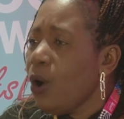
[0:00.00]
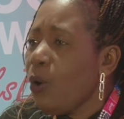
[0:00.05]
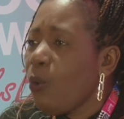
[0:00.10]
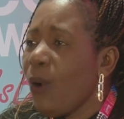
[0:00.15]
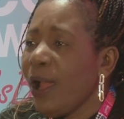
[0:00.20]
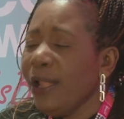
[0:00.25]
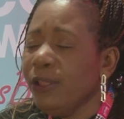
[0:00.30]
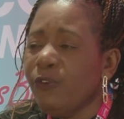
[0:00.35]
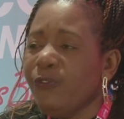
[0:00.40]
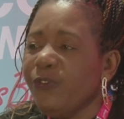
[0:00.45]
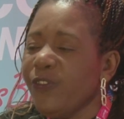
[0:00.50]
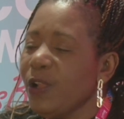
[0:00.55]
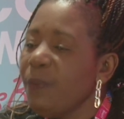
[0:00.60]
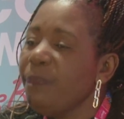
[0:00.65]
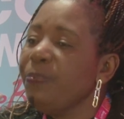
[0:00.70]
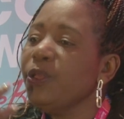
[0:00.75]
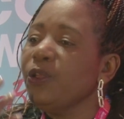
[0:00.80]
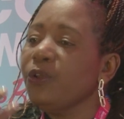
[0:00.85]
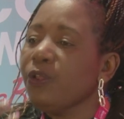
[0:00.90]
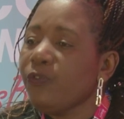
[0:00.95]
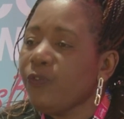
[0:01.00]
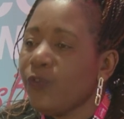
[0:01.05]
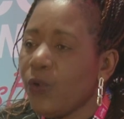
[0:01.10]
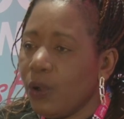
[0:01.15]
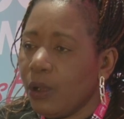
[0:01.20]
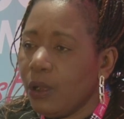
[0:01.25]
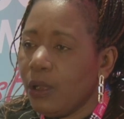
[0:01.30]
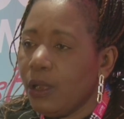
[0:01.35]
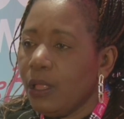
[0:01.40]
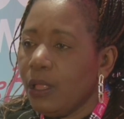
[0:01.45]
When you feel
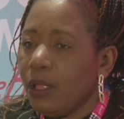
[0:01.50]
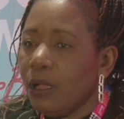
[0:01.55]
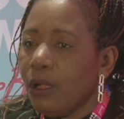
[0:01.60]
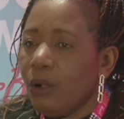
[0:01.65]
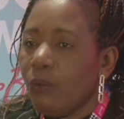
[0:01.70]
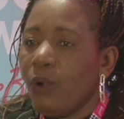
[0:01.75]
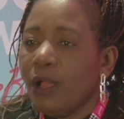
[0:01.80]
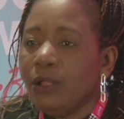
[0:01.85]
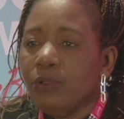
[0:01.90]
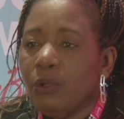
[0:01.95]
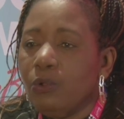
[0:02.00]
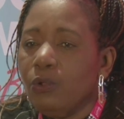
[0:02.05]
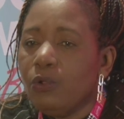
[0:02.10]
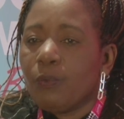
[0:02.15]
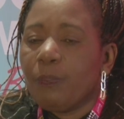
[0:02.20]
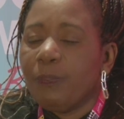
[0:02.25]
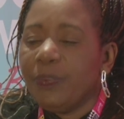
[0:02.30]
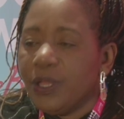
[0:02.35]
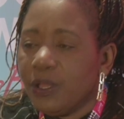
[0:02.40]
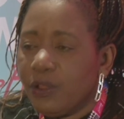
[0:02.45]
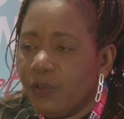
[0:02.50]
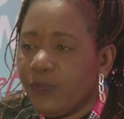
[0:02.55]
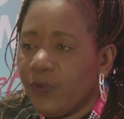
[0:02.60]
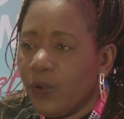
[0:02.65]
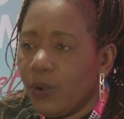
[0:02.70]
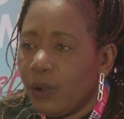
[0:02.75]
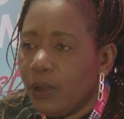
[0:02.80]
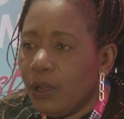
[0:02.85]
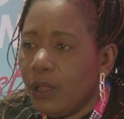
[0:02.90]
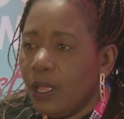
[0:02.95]
beautiful, when you look
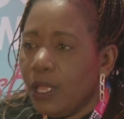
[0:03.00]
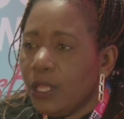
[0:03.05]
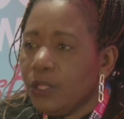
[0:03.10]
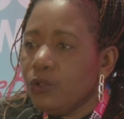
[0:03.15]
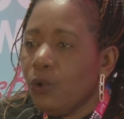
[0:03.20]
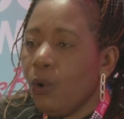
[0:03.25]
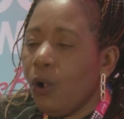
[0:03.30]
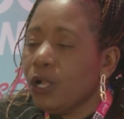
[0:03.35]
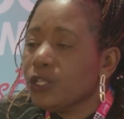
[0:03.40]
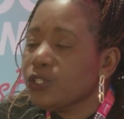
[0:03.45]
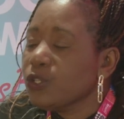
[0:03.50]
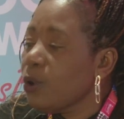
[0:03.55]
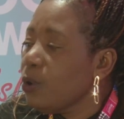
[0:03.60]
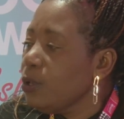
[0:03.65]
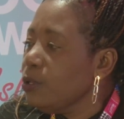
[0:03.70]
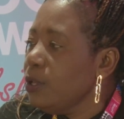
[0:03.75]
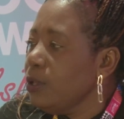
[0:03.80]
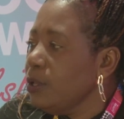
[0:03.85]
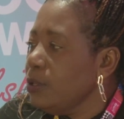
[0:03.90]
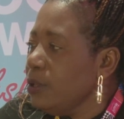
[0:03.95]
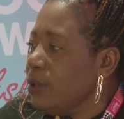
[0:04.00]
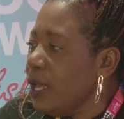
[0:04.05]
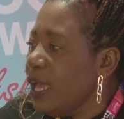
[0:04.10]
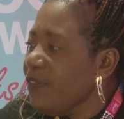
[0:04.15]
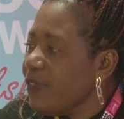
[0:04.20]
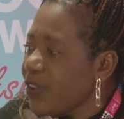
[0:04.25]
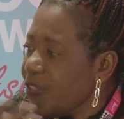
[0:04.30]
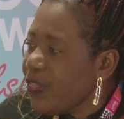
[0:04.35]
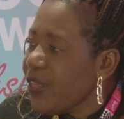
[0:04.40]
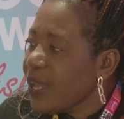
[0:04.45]
beautiful, you also,
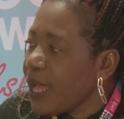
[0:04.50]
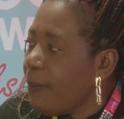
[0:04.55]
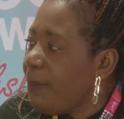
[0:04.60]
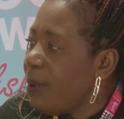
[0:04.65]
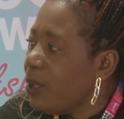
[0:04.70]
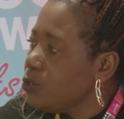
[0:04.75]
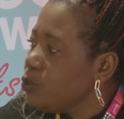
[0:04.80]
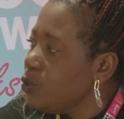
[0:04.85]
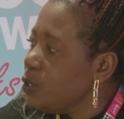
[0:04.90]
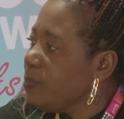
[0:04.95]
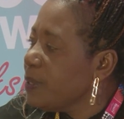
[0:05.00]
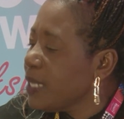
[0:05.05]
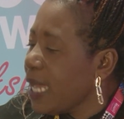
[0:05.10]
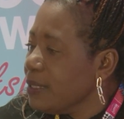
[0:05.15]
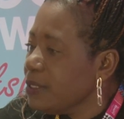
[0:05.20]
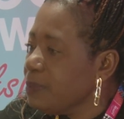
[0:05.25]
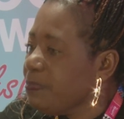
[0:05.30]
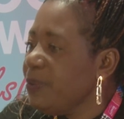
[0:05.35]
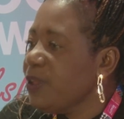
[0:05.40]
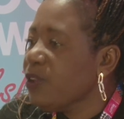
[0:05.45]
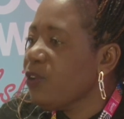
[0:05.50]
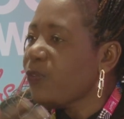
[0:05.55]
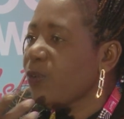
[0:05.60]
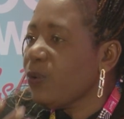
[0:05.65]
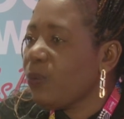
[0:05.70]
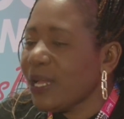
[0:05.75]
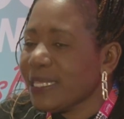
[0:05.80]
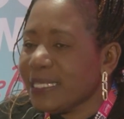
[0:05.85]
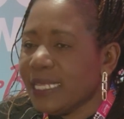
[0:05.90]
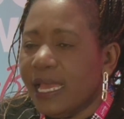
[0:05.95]
everything about you becomes
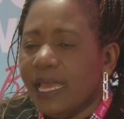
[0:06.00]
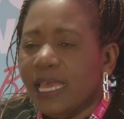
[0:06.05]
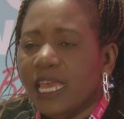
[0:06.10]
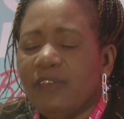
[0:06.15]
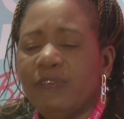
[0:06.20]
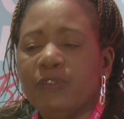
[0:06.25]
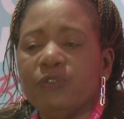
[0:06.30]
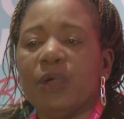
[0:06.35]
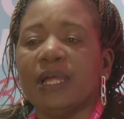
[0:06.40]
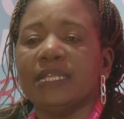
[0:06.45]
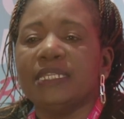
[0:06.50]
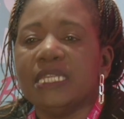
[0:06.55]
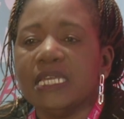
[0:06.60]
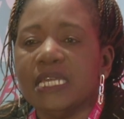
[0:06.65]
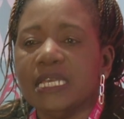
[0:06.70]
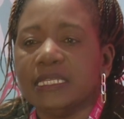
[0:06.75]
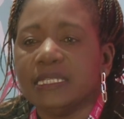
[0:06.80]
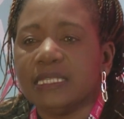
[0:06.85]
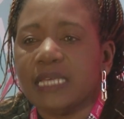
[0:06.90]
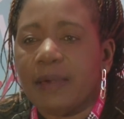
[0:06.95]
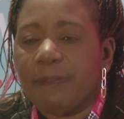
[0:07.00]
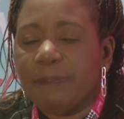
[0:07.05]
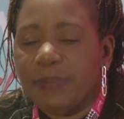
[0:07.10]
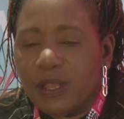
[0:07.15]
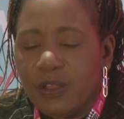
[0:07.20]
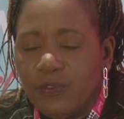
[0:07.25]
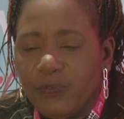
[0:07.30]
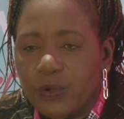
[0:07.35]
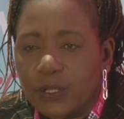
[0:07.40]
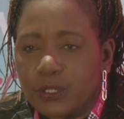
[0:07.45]
beautiful. Even your deeds are
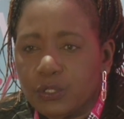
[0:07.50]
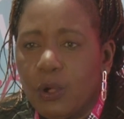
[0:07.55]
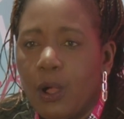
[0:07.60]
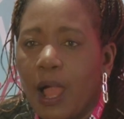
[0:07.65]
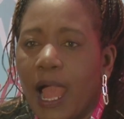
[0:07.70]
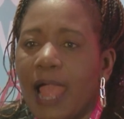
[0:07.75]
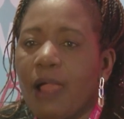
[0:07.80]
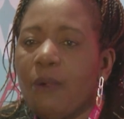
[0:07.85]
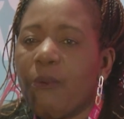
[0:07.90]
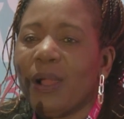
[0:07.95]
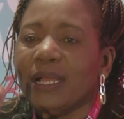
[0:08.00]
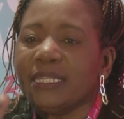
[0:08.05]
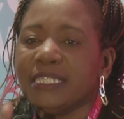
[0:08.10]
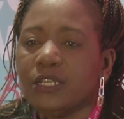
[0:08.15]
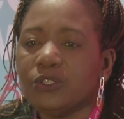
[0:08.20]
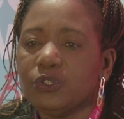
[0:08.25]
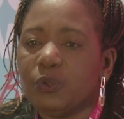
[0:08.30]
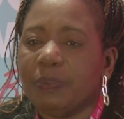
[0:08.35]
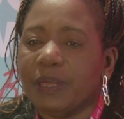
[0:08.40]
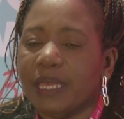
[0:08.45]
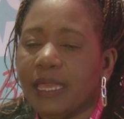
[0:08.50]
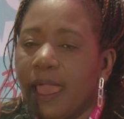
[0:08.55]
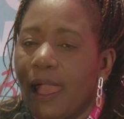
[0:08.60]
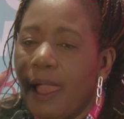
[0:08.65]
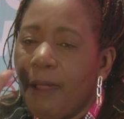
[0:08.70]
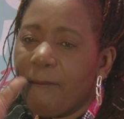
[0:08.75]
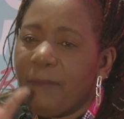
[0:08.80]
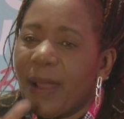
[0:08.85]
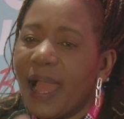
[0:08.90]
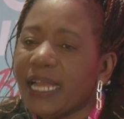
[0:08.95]
beautiful. So I wanted to be
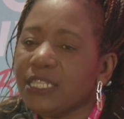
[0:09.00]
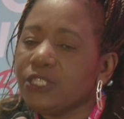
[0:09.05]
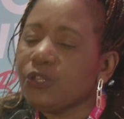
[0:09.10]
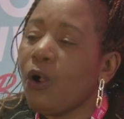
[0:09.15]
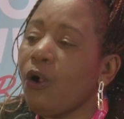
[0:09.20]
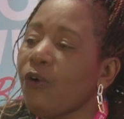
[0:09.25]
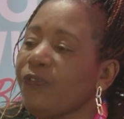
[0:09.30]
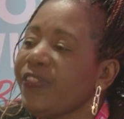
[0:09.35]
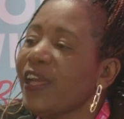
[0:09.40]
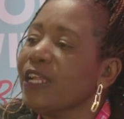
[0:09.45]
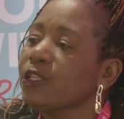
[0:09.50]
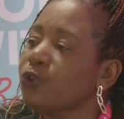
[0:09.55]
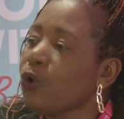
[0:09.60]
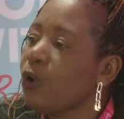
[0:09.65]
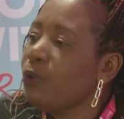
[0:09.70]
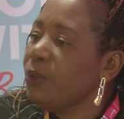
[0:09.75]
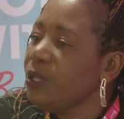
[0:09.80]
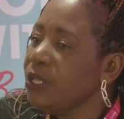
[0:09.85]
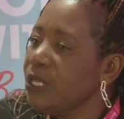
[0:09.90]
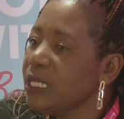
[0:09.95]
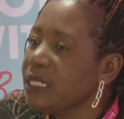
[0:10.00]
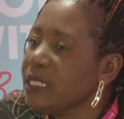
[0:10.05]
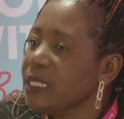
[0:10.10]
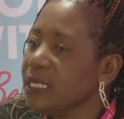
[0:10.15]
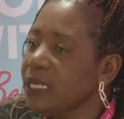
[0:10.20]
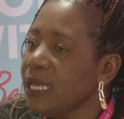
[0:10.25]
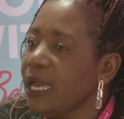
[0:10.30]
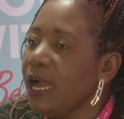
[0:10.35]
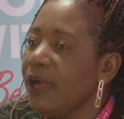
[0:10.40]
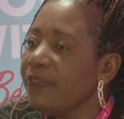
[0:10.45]
part of that
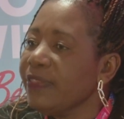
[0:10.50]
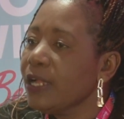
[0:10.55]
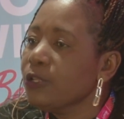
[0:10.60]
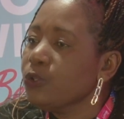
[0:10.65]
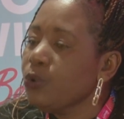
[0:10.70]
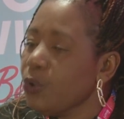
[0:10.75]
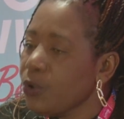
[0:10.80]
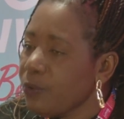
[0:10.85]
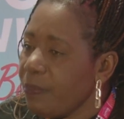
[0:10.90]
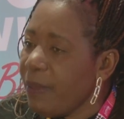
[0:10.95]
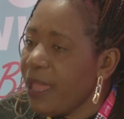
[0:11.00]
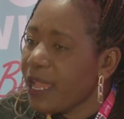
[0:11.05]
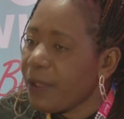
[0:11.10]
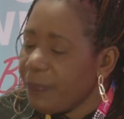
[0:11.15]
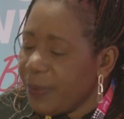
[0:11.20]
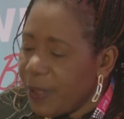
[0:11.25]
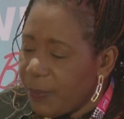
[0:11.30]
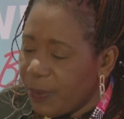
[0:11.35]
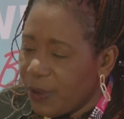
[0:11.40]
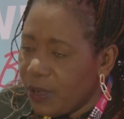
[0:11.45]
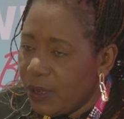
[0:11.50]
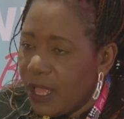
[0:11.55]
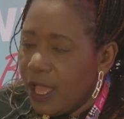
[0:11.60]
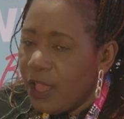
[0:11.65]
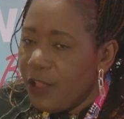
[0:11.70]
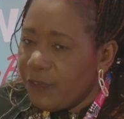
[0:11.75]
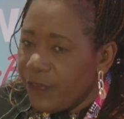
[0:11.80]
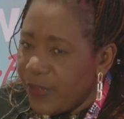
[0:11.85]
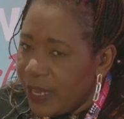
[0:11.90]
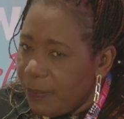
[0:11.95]
community that would make people
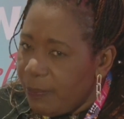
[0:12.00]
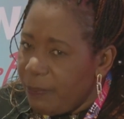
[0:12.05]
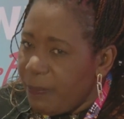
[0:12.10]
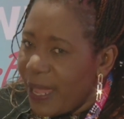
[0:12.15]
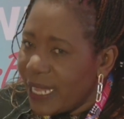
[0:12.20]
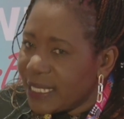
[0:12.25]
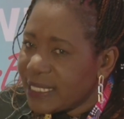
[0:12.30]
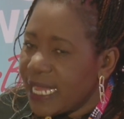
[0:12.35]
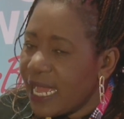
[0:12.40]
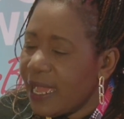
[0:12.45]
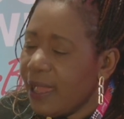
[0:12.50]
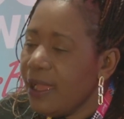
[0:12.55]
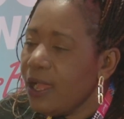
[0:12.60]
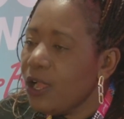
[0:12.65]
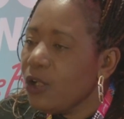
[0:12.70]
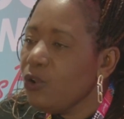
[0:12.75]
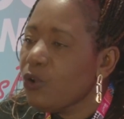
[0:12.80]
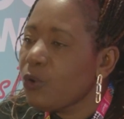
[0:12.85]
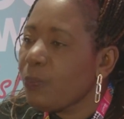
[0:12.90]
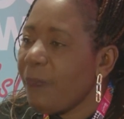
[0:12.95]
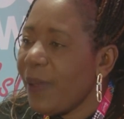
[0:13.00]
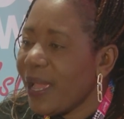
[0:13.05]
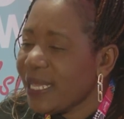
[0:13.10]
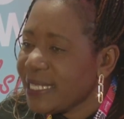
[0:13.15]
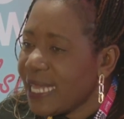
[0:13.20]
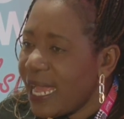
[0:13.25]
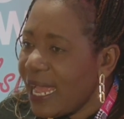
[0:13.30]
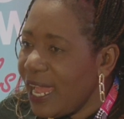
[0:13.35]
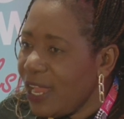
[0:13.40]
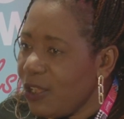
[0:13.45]
feel better,
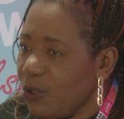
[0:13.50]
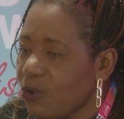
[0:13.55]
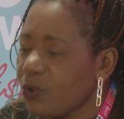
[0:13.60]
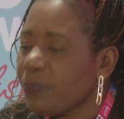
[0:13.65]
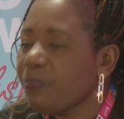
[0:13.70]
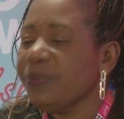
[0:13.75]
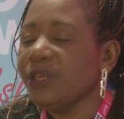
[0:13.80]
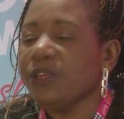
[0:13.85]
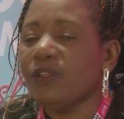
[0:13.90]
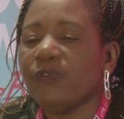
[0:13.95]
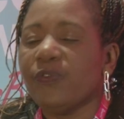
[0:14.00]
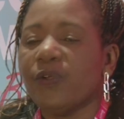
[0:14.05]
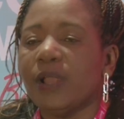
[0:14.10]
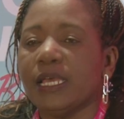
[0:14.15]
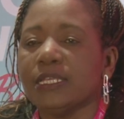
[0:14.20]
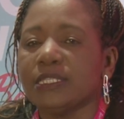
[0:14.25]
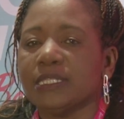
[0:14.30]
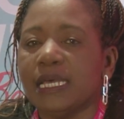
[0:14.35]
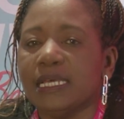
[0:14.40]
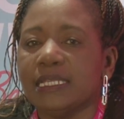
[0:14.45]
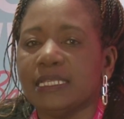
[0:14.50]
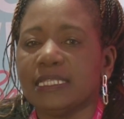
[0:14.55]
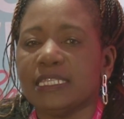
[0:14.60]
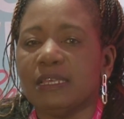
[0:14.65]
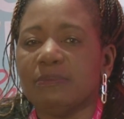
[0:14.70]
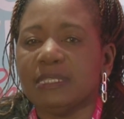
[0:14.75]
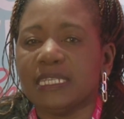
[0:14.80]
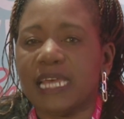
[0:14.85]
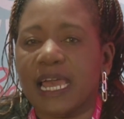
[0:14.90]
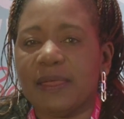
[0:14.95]
and look beautiful at the
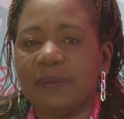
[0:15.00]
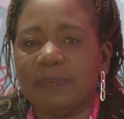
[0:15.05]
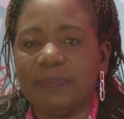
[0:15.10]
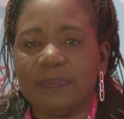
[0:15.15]
same time.